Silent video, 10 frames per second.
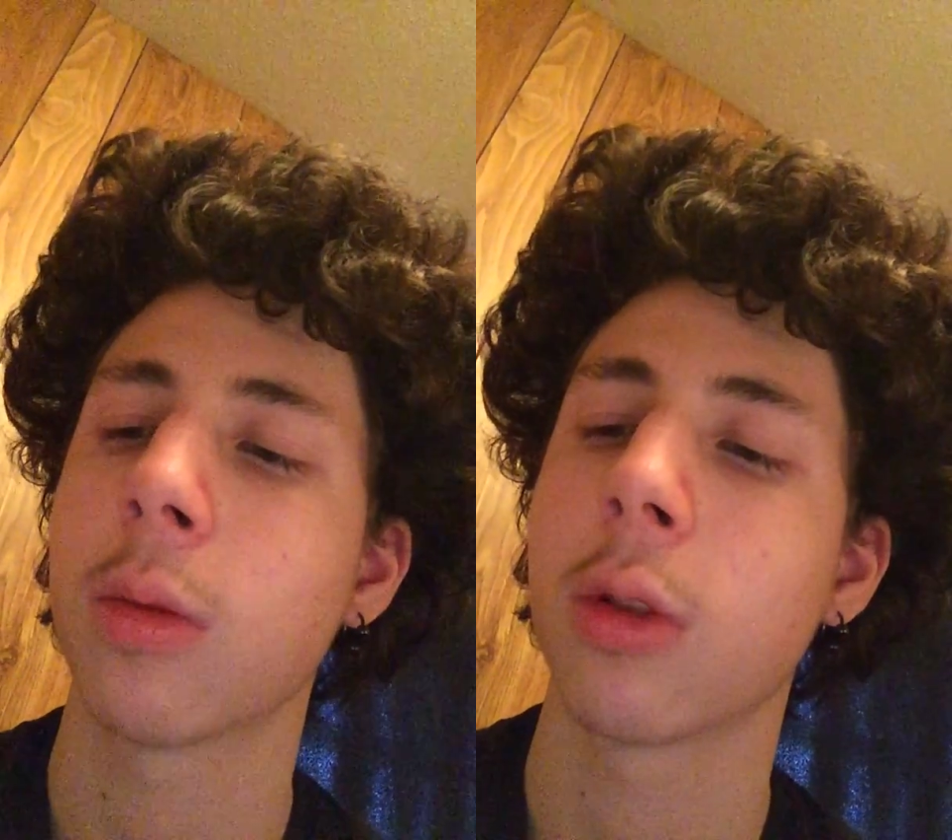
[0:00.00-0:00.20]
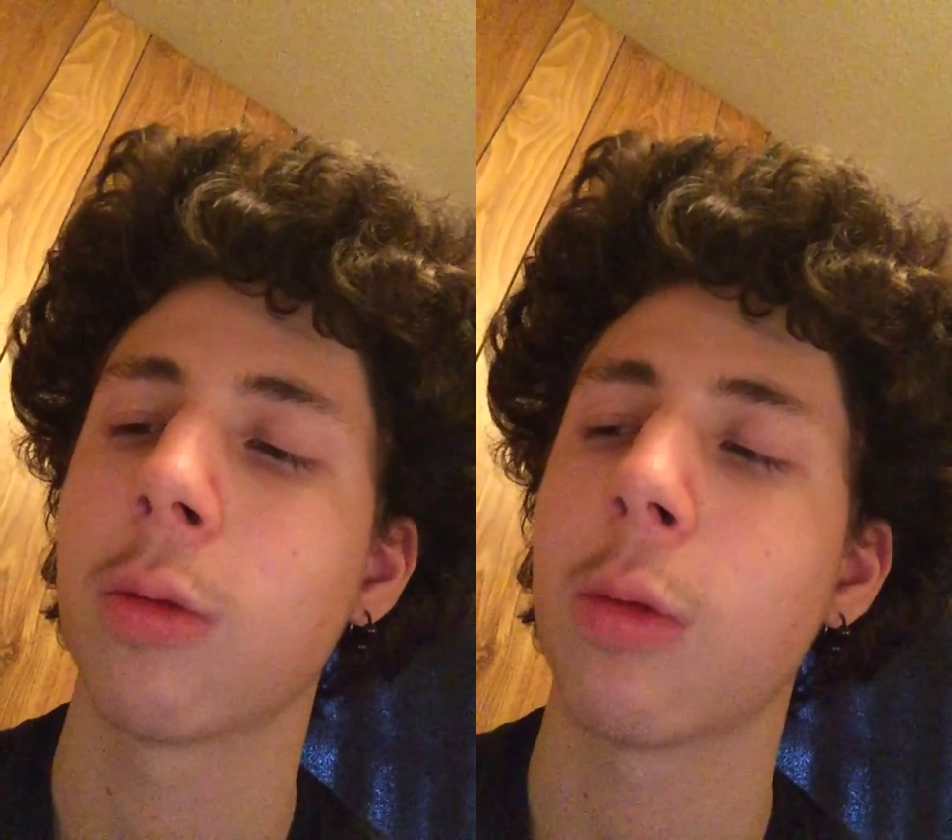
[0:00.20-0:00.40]

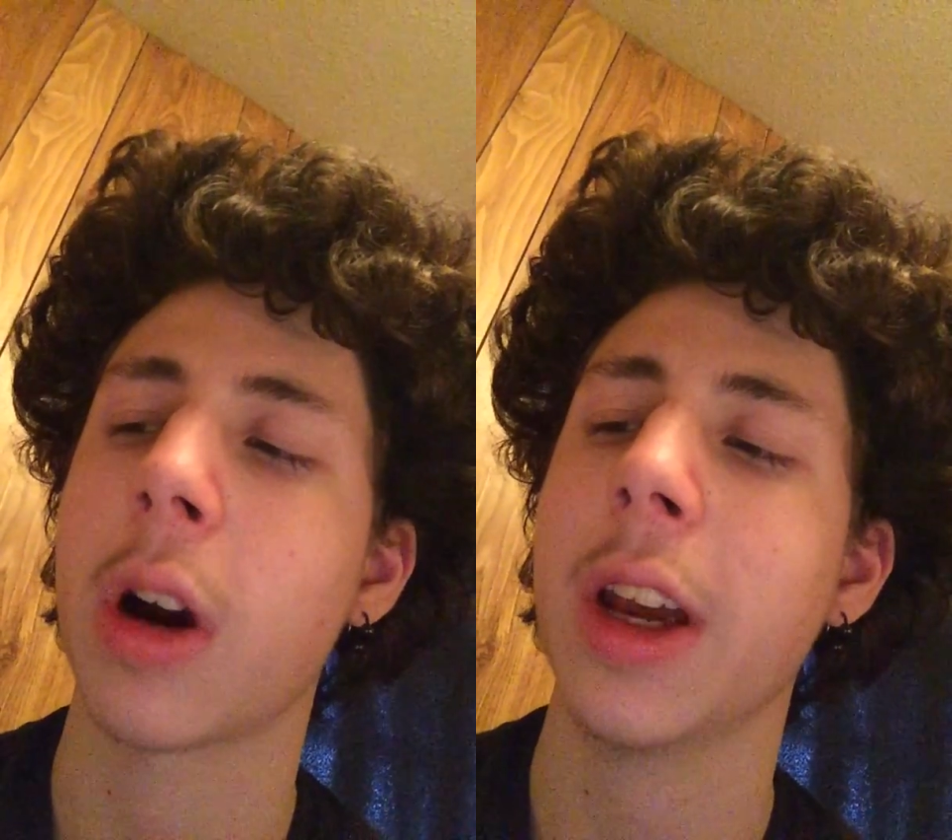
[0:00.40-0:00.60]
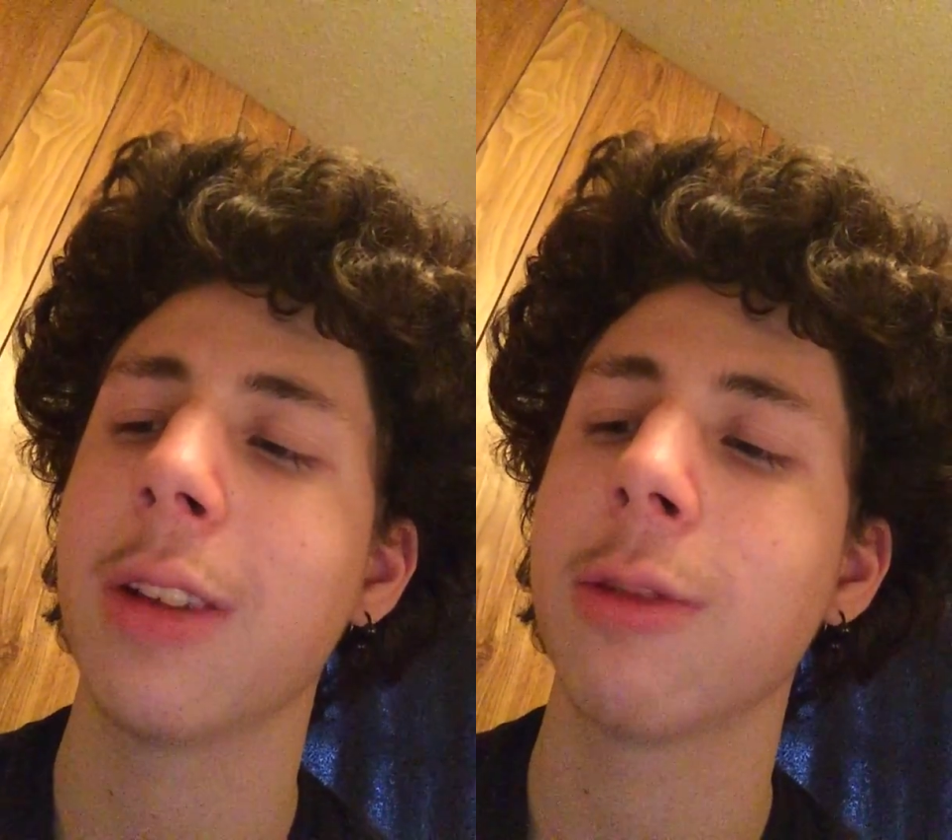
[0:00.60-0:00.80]
were
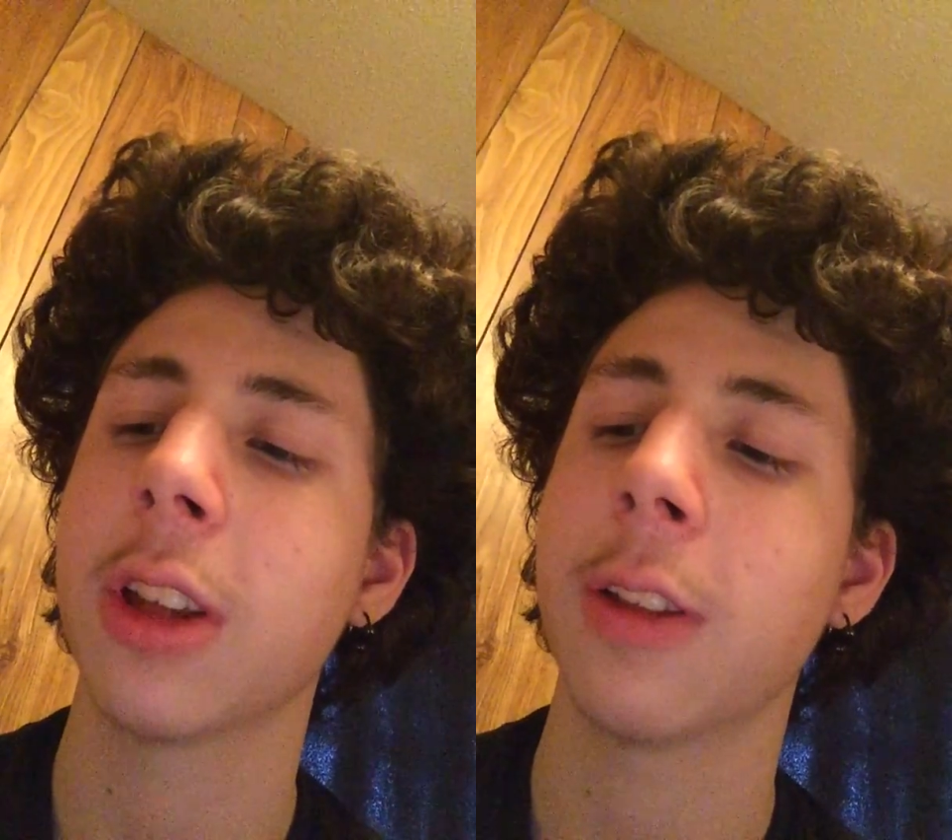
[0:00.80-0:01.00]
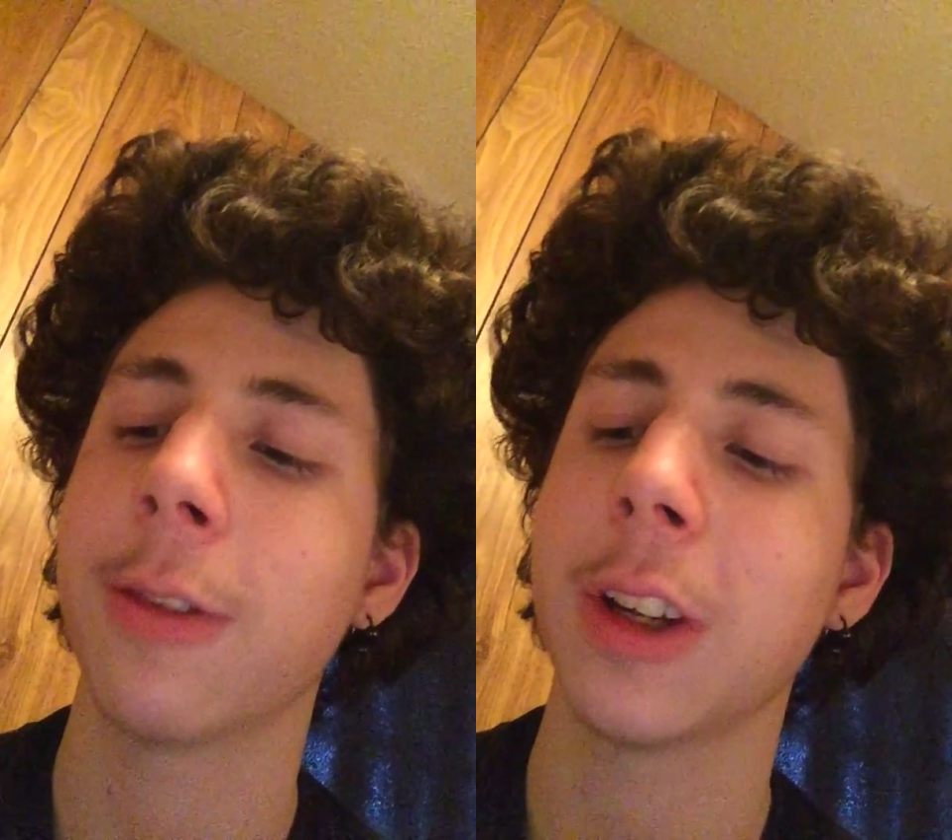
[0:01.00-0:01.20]
wide
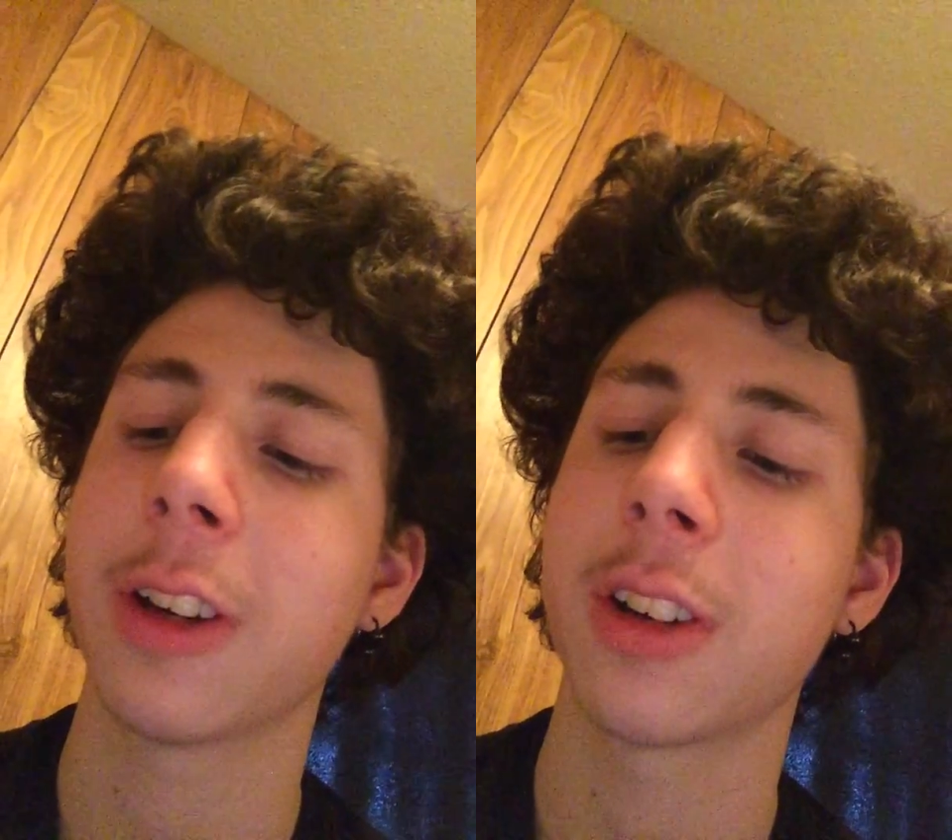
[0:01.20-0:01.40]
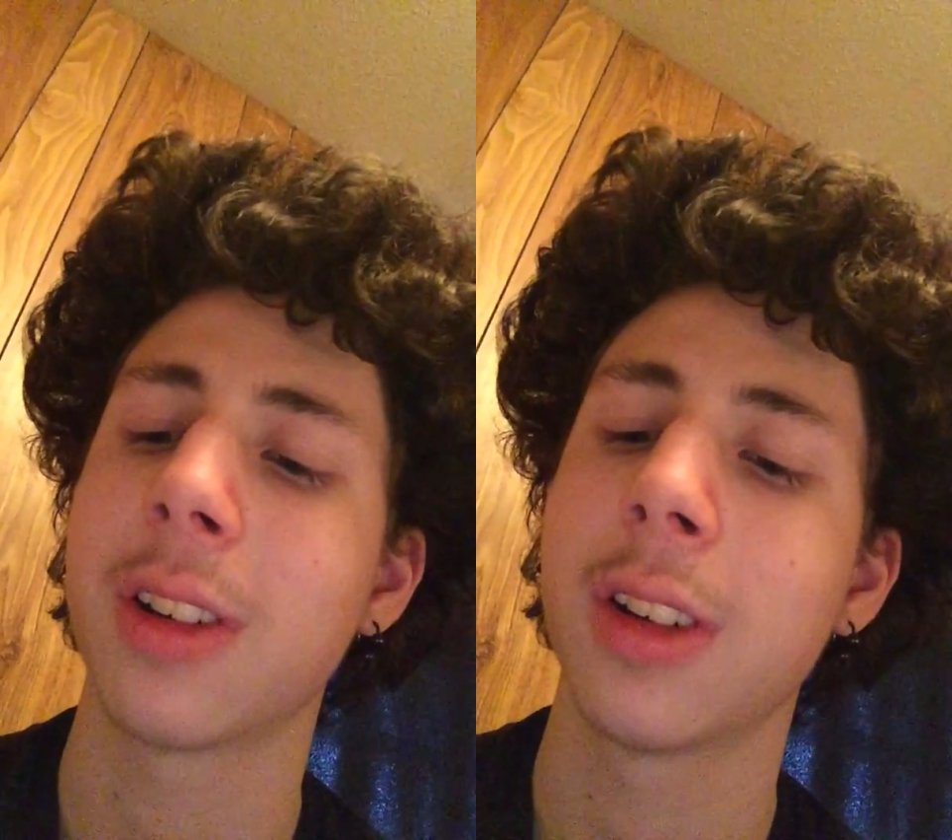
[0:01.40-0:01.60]
with
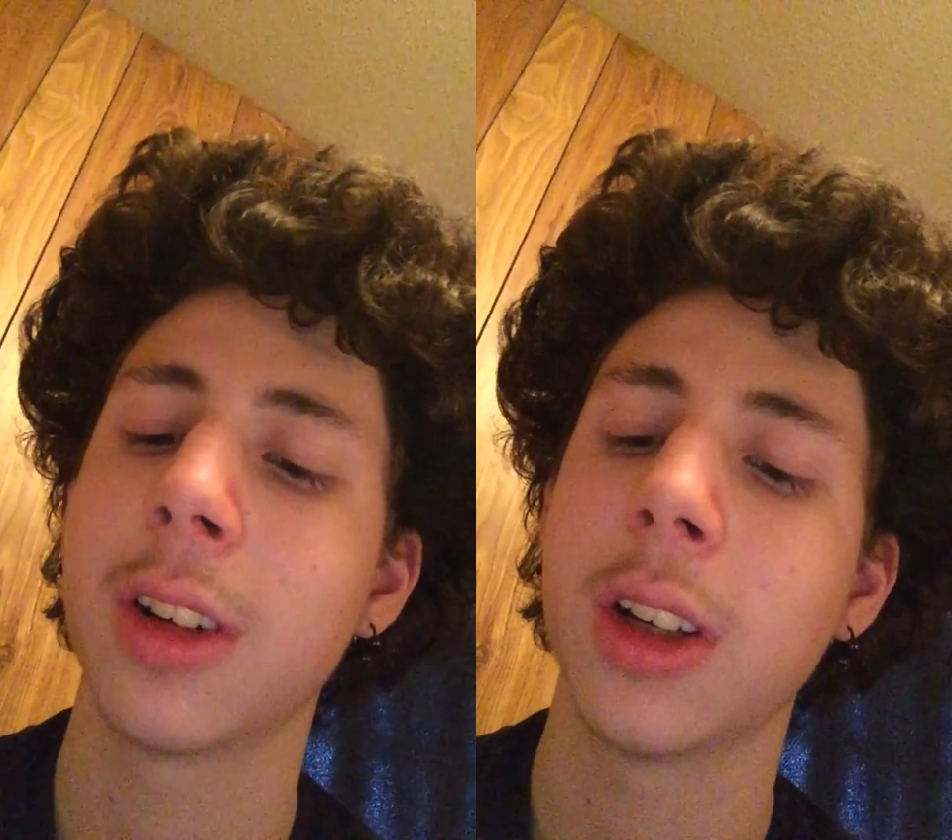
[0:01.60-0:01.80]
fear.